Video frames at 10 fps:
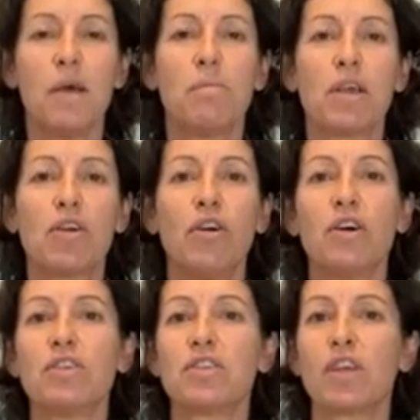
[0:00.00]

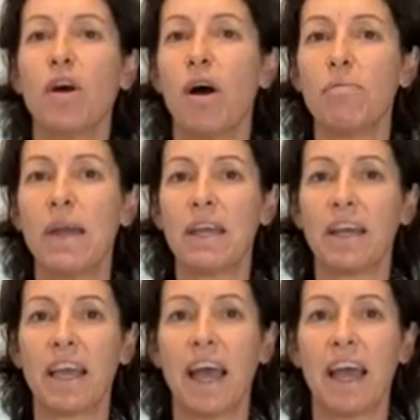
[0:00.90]
because I'm
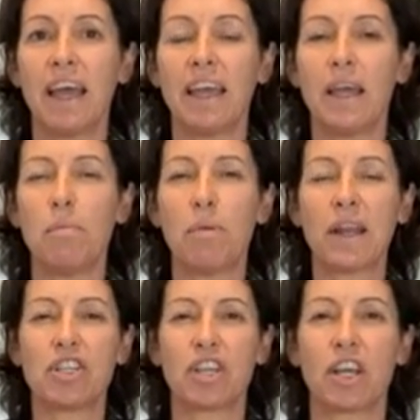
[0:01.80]
making a
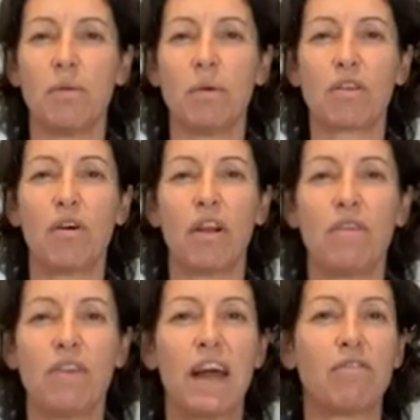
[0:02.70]
butter chicken with
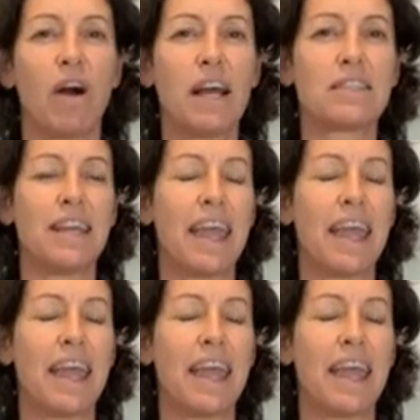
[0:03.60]
cauliflower rice